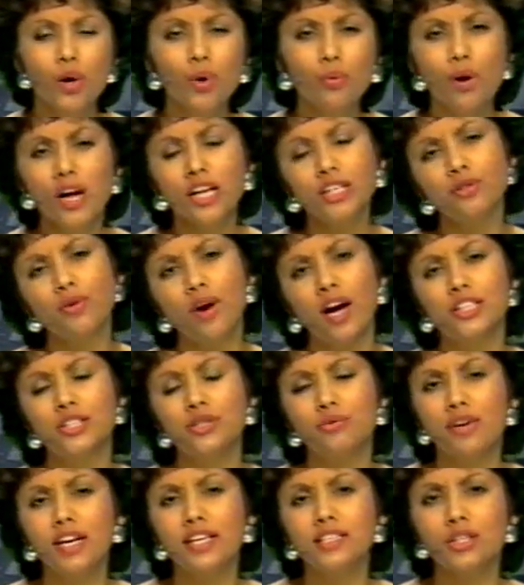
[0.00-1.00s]
while trying
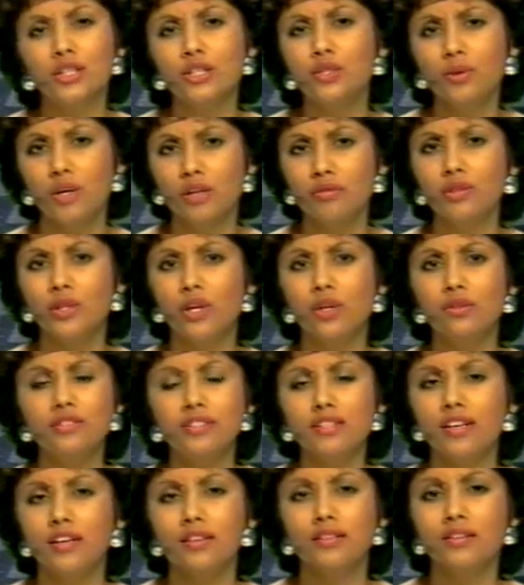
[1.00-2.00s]
to raise her 12 year old
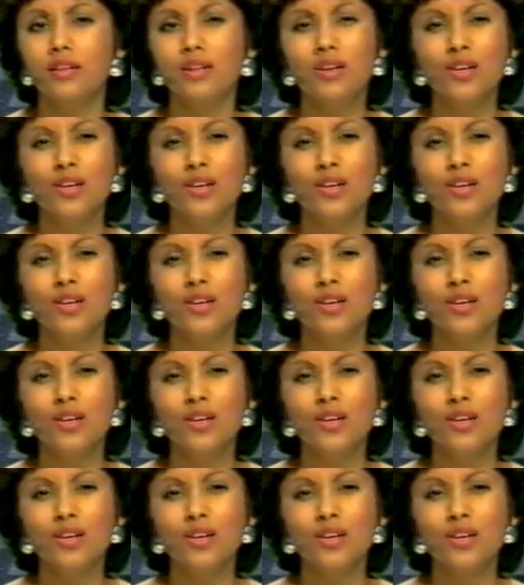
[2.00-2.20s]
son,